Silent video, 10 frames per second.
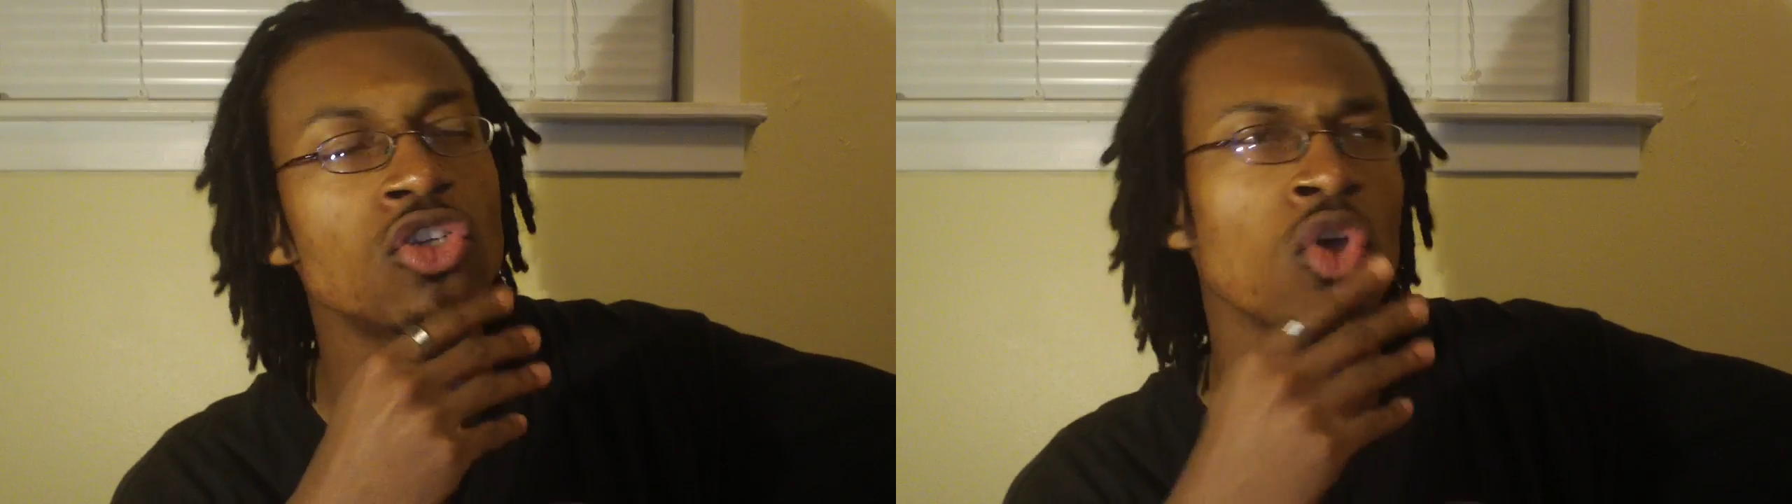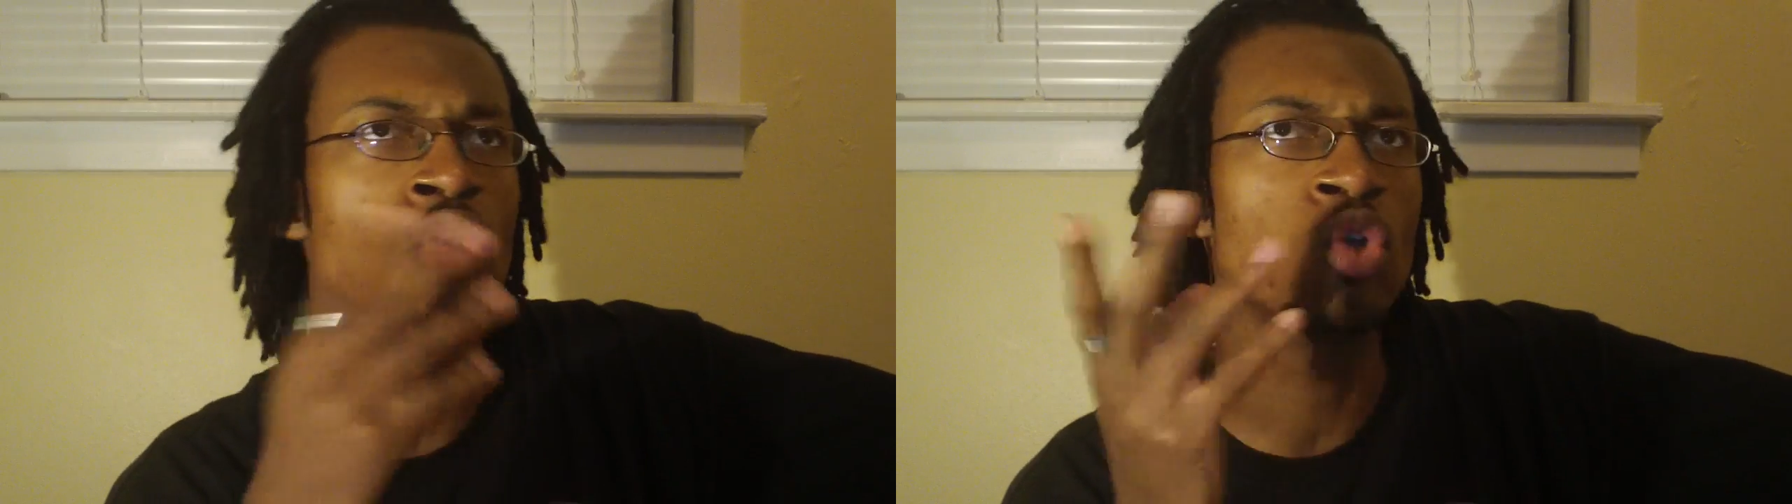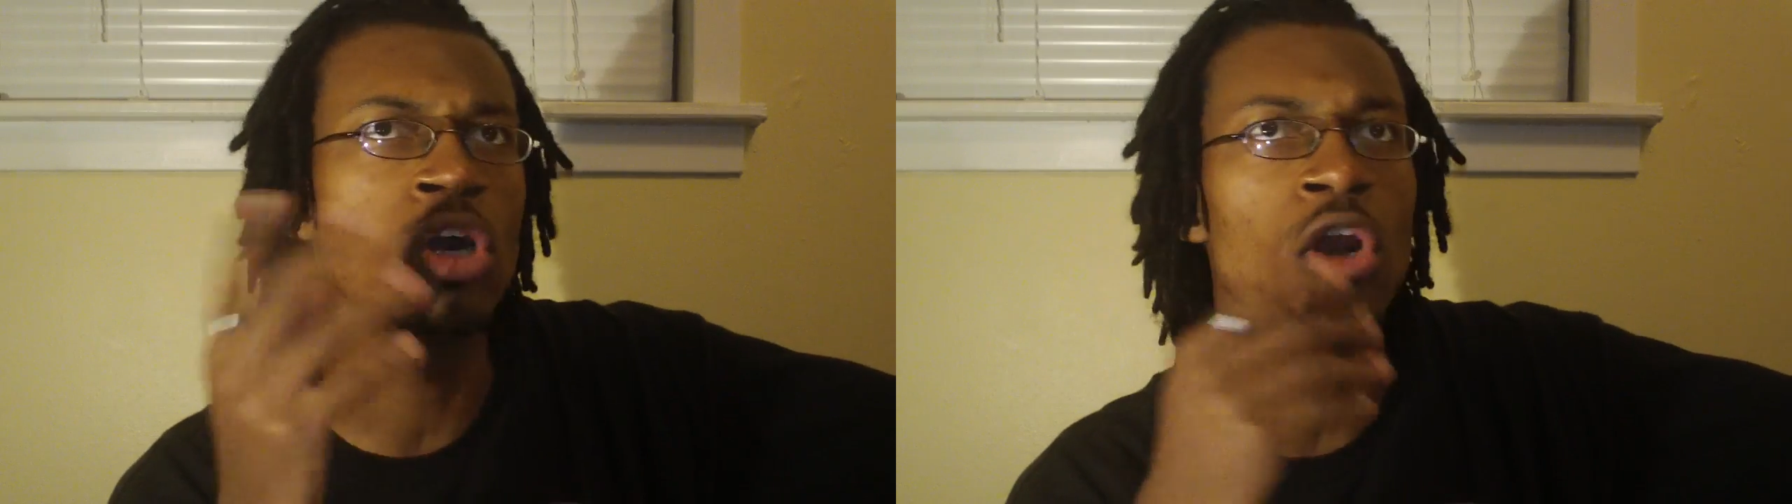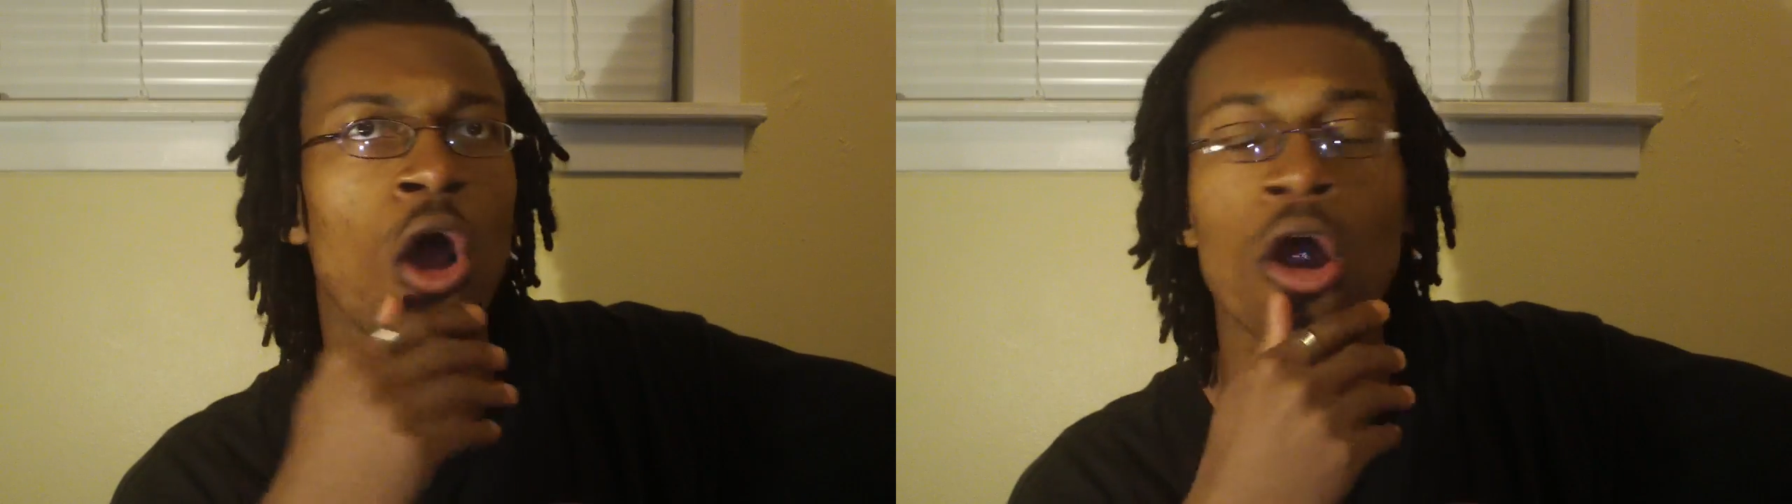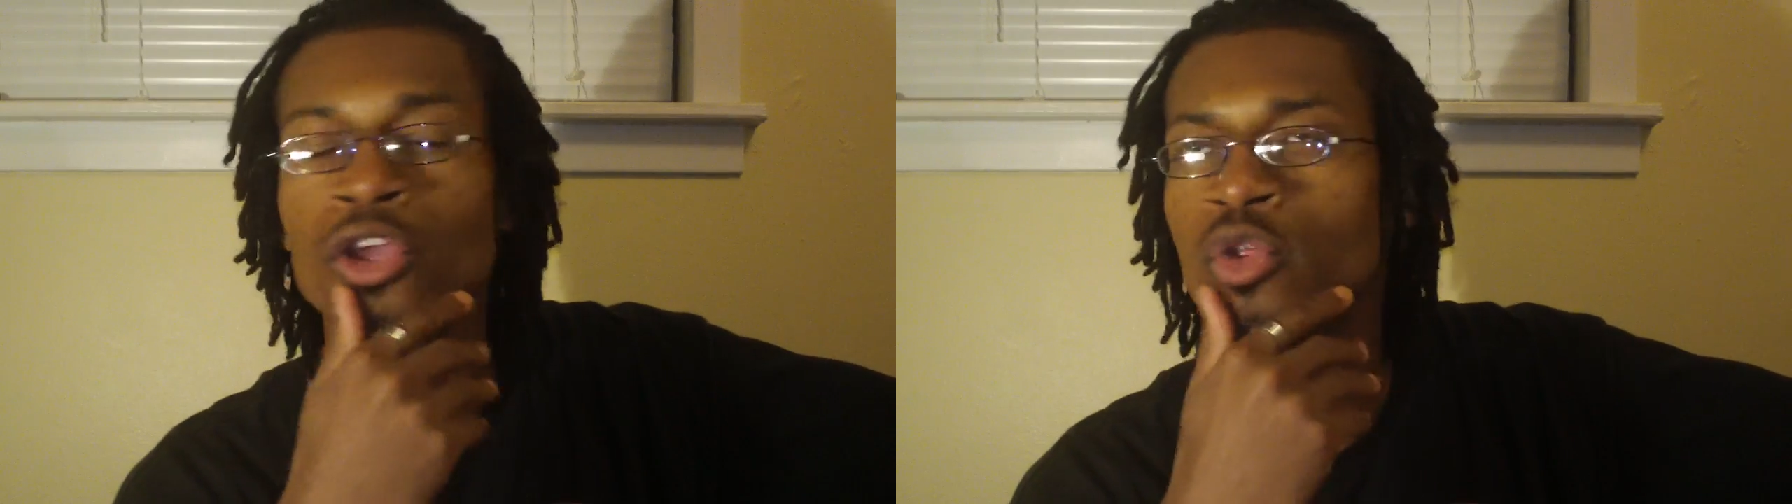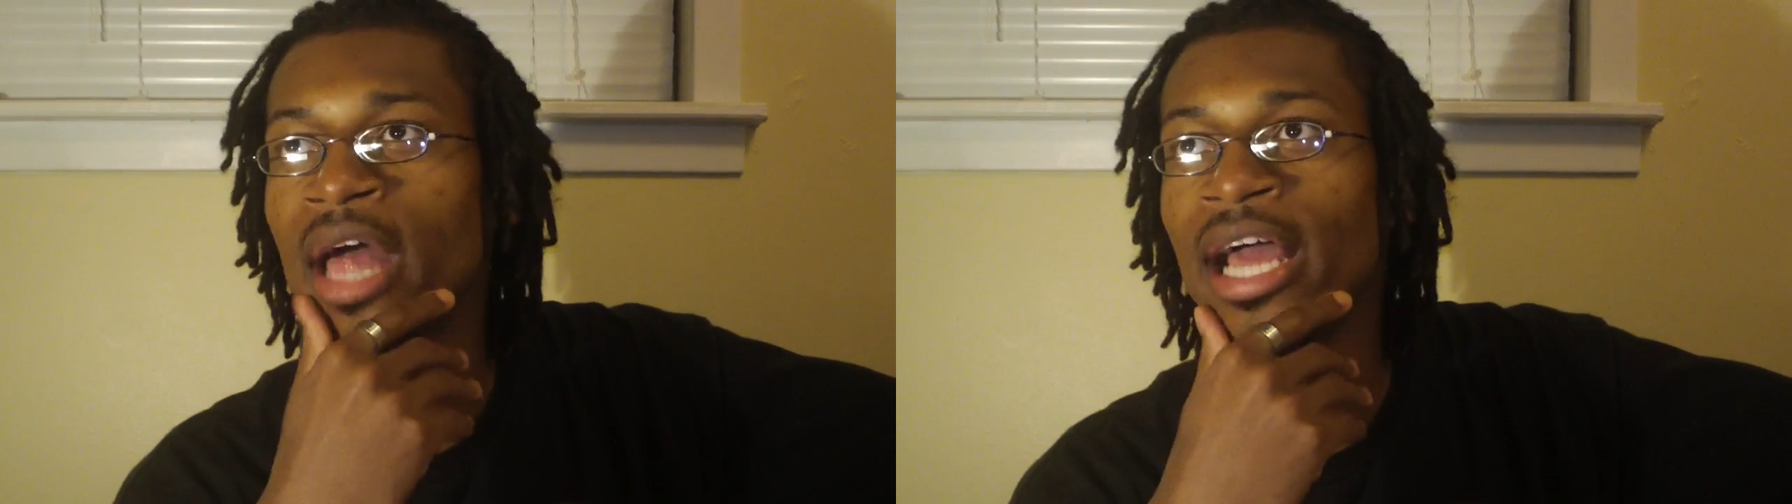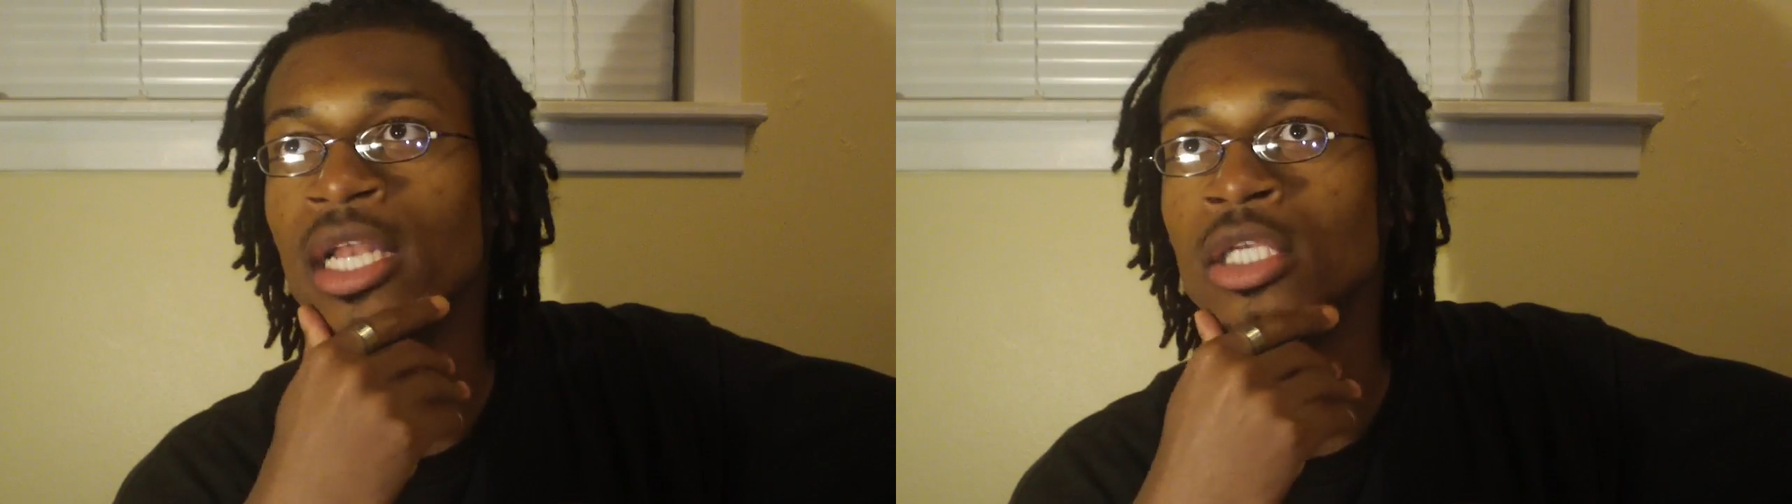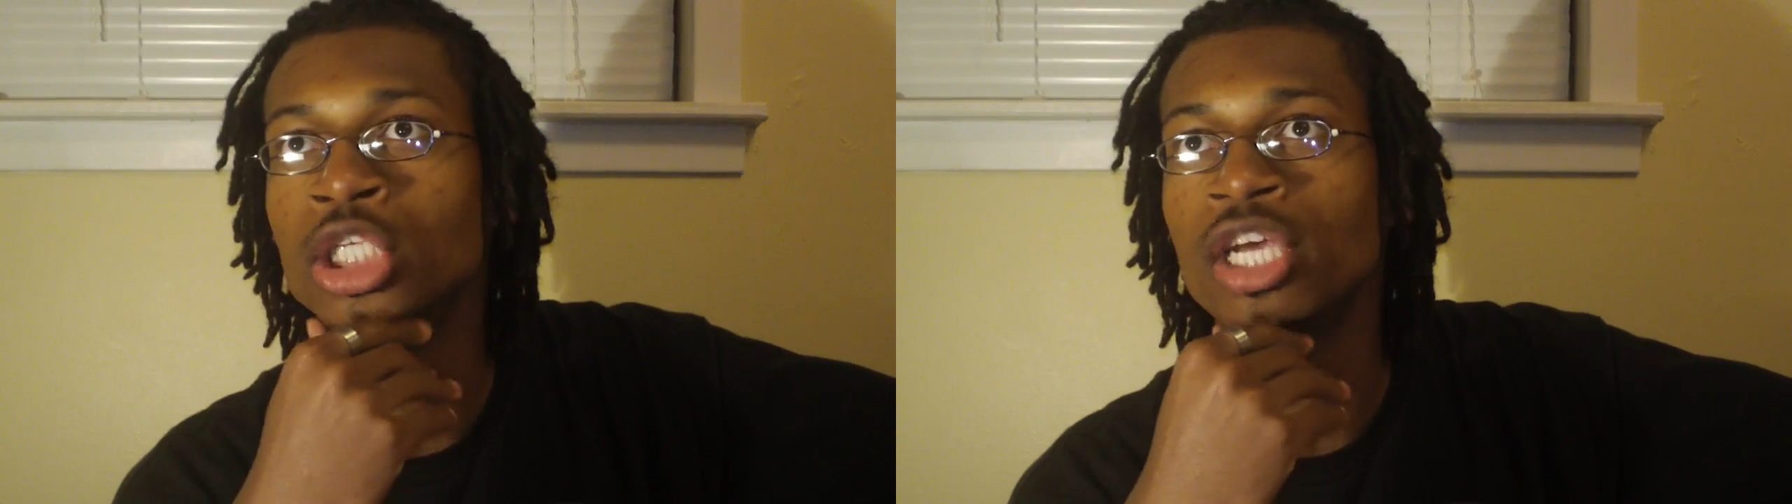So you could argue
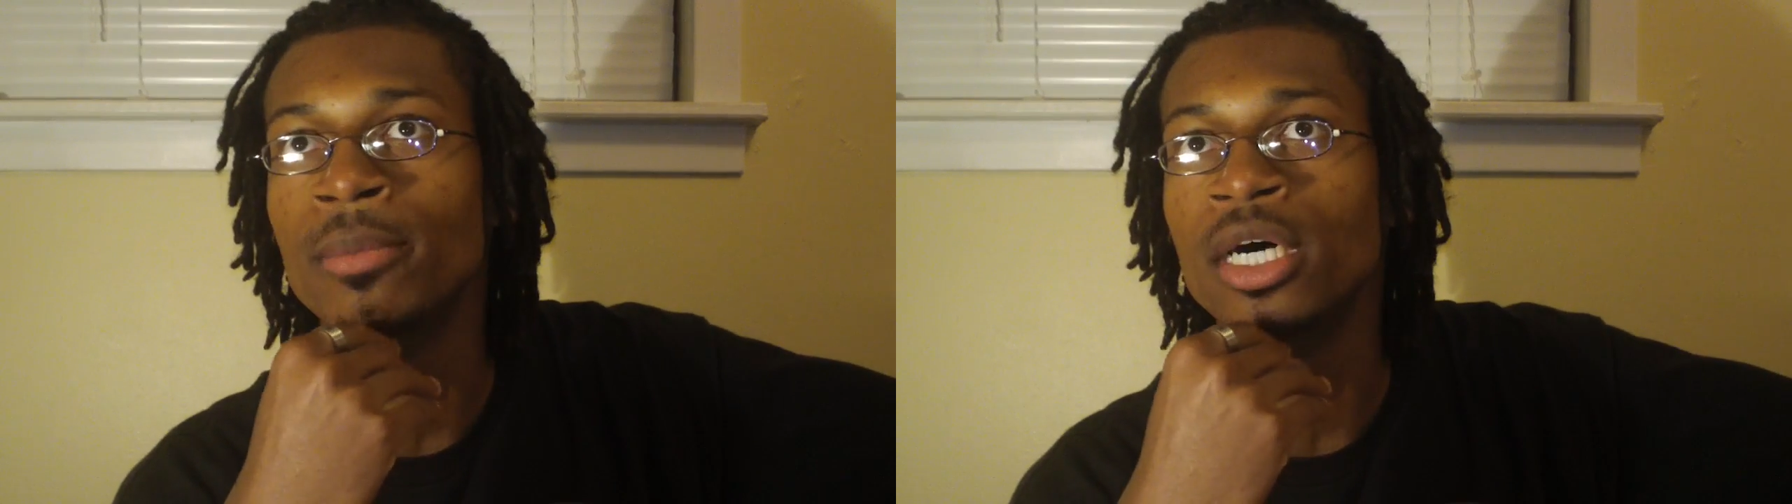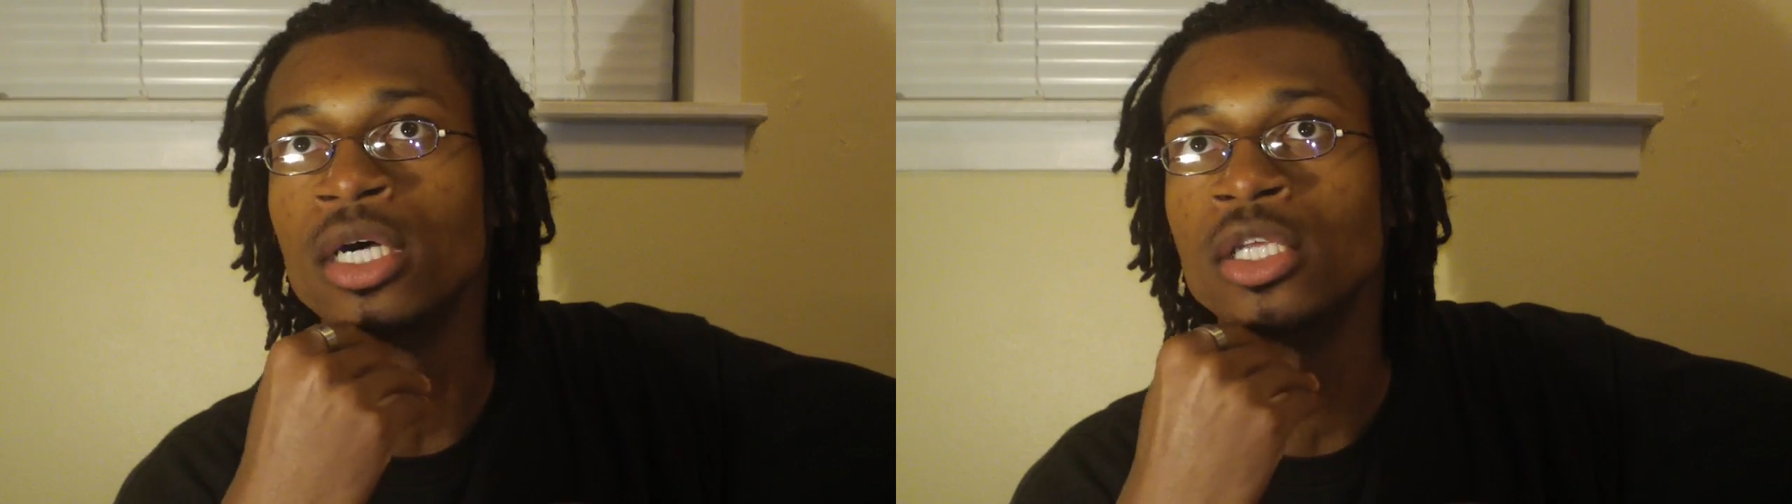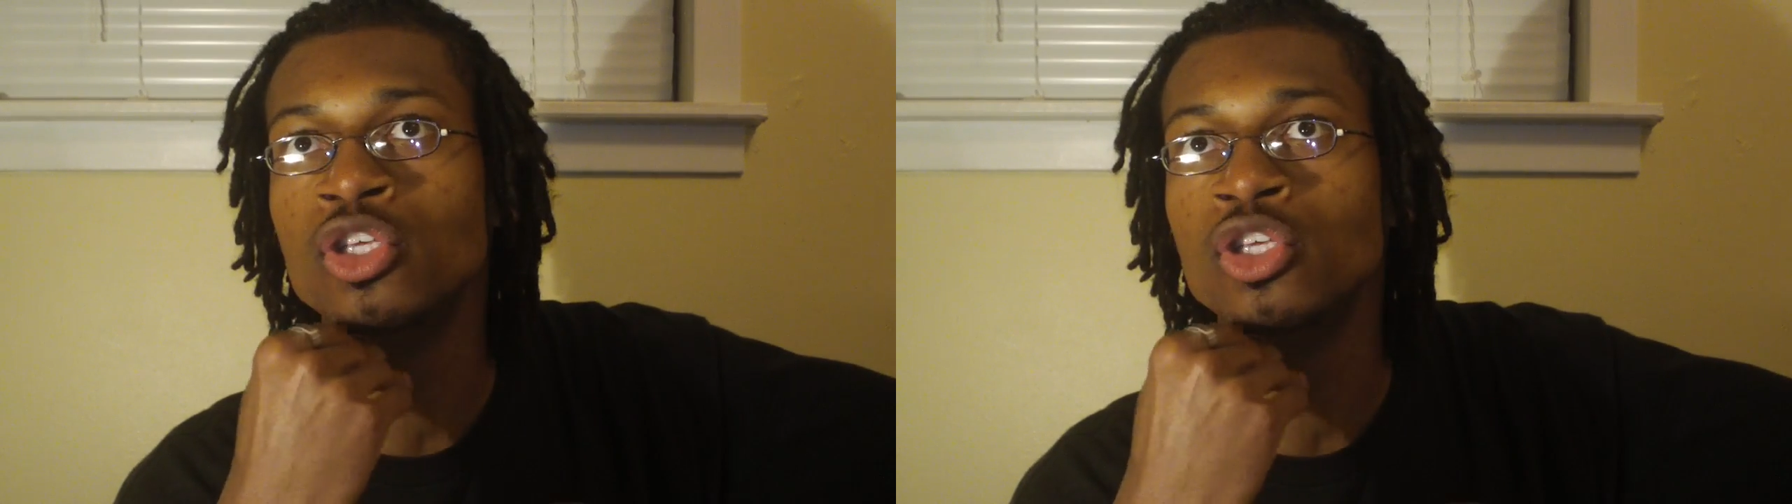that Gemma